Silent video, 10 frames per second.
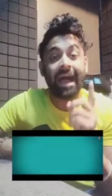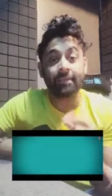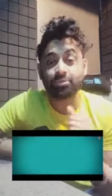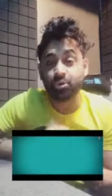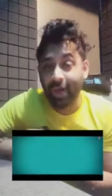
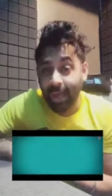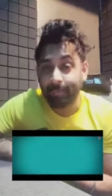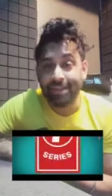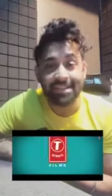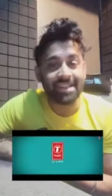I'm so
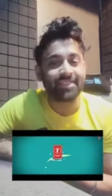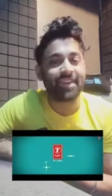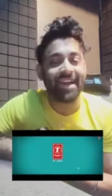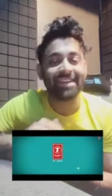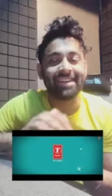happy it has
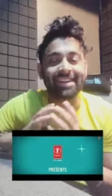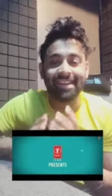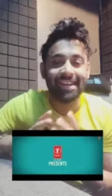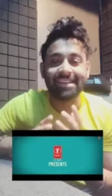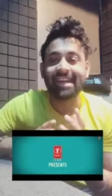finally
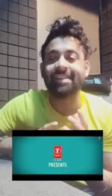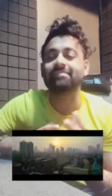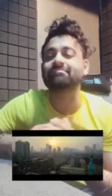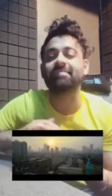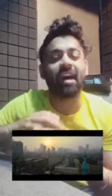released,
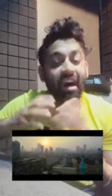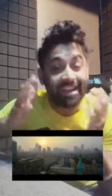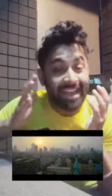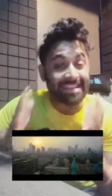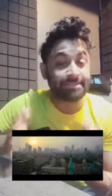and
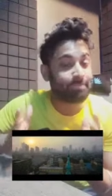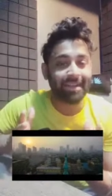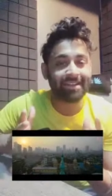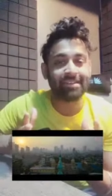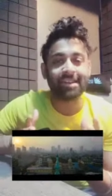
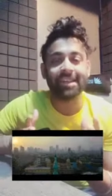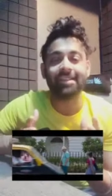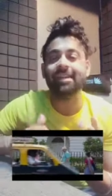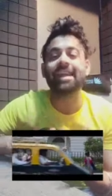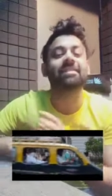
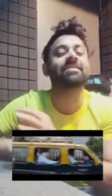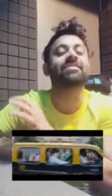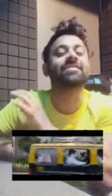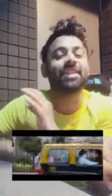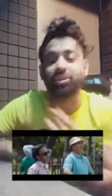unexpectedly it will
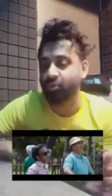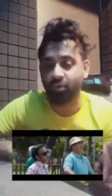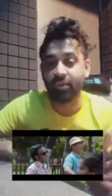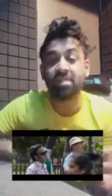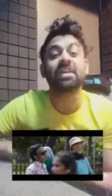win you
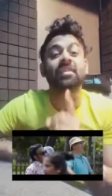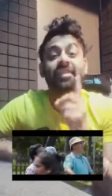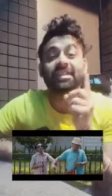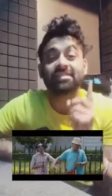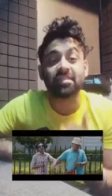over
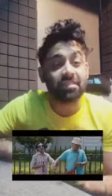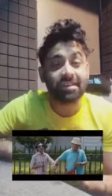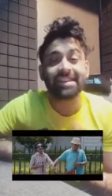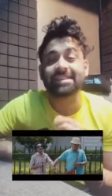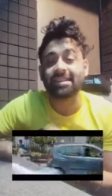with its
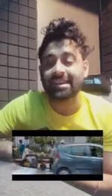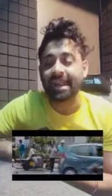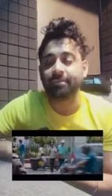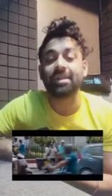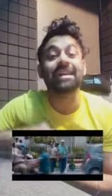earnest
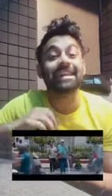attempt